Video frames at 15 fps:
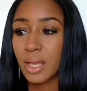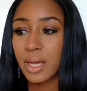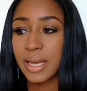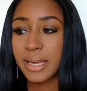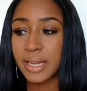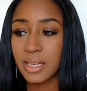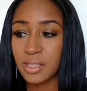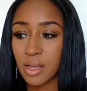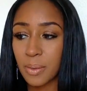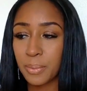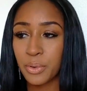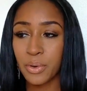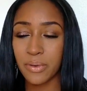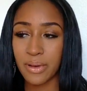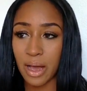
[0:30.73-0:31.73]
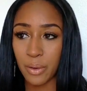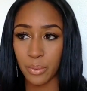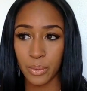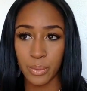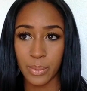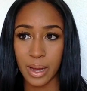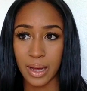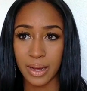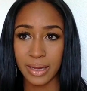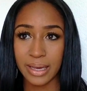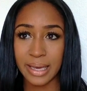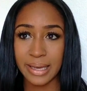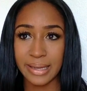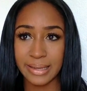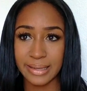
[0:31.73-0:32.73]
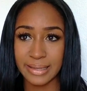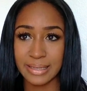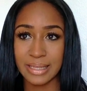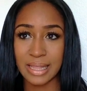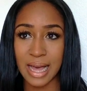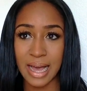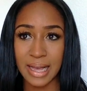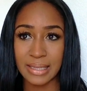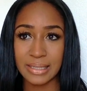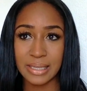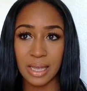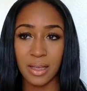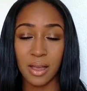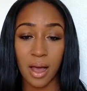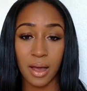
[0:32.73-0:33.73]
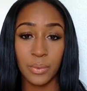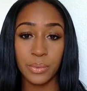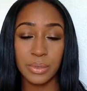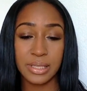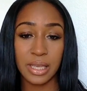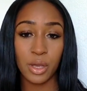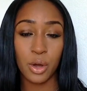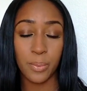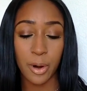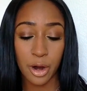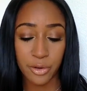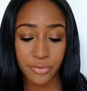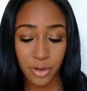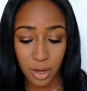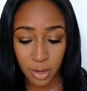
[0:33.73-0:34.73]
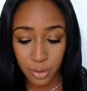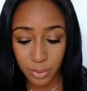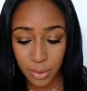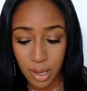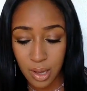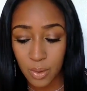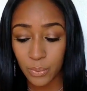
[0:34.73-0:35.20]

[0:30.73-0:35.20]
an example of how it will work is that a guy will see your profile,